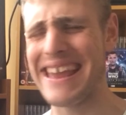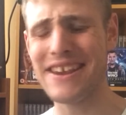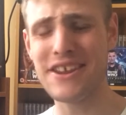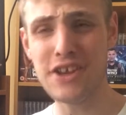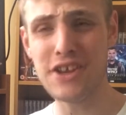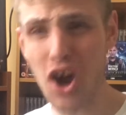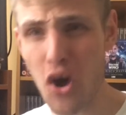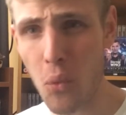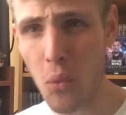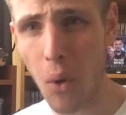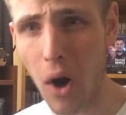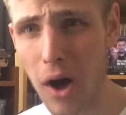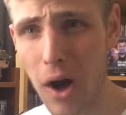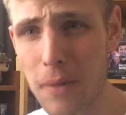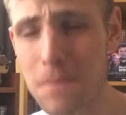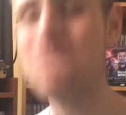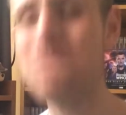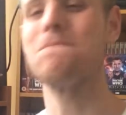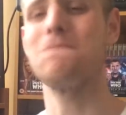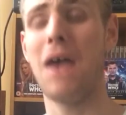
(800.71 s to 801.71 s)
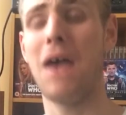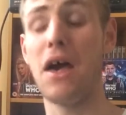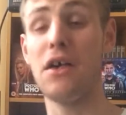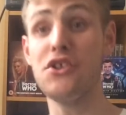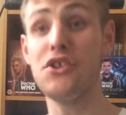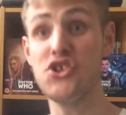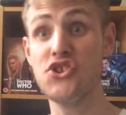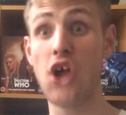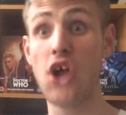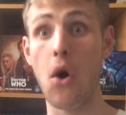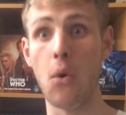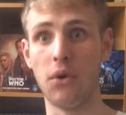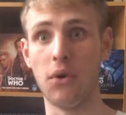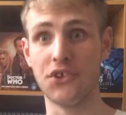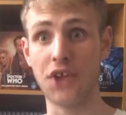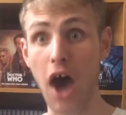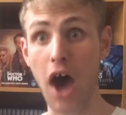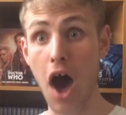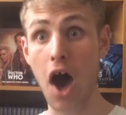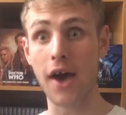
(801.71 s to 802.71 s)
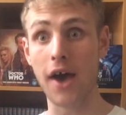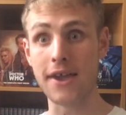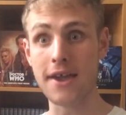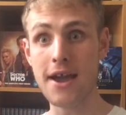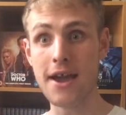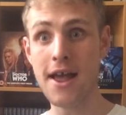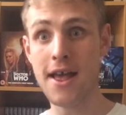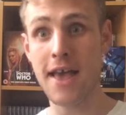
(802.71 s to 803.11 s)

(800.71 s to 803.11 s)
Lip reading: And you know what? So was I.